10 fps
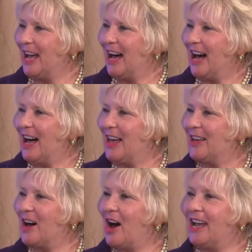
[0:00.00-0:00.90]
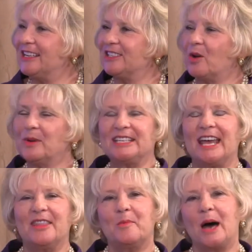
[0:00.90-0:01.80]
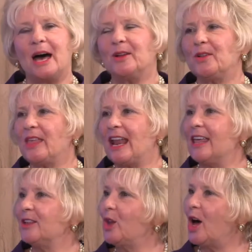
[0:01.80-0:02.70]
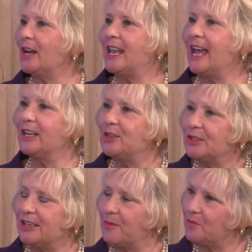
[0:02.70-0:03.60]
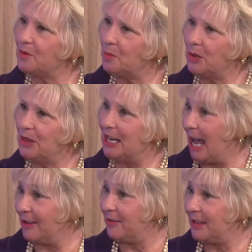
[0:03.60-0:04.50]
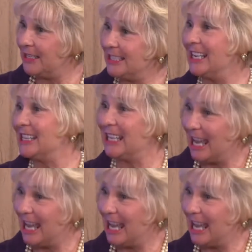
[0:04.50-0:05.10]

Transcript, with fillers: Uh, Heinz always had the bottle that had the long neck and used to have to put the knife in to get yes.